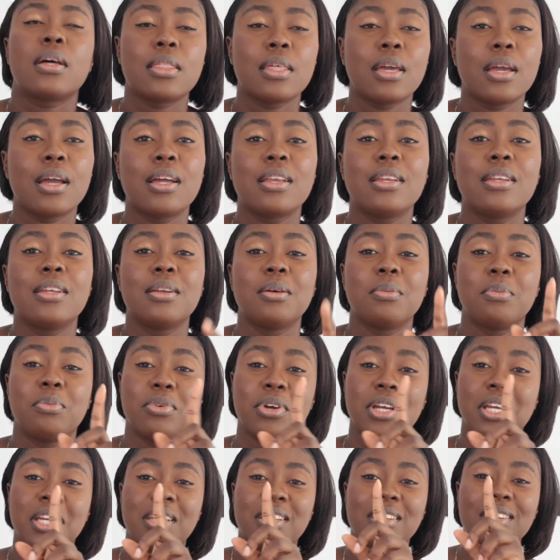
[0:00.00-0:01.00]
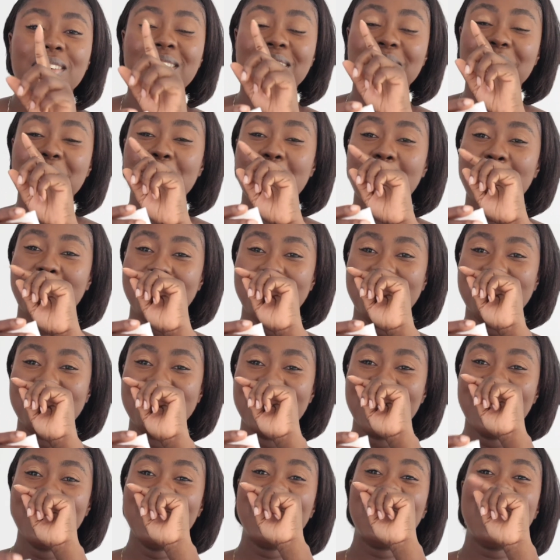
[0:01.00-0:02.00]
think I need a break.
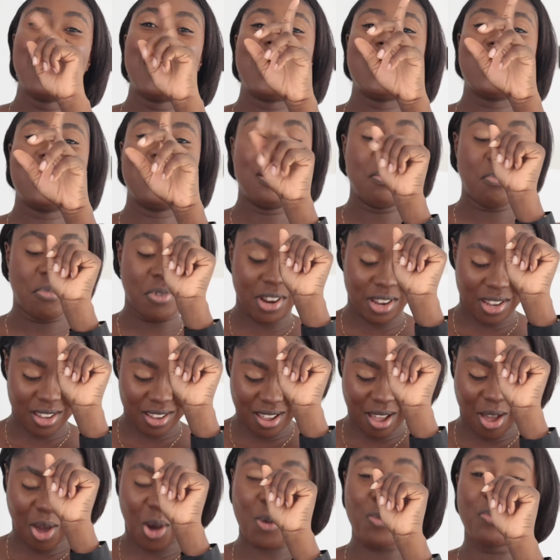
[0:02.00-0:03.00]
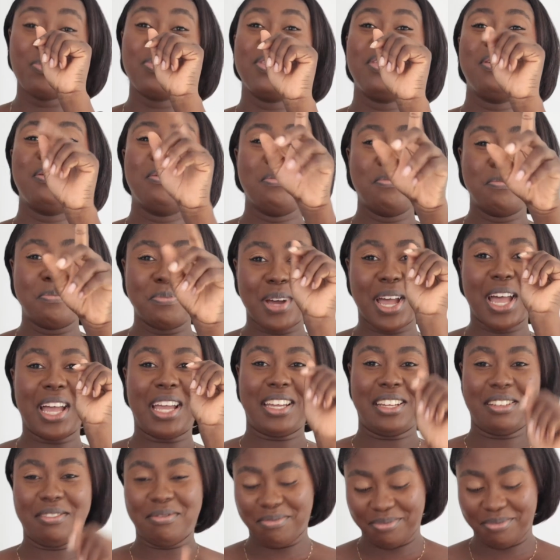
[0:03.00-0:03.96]
I need a break. I'll be back.